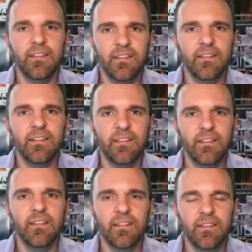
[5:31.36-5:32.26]

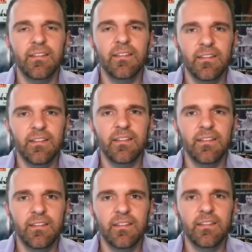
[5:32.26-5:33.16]

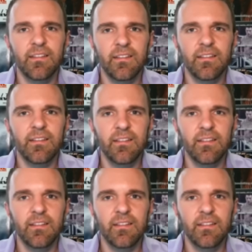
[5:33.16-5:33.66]
(not speaking)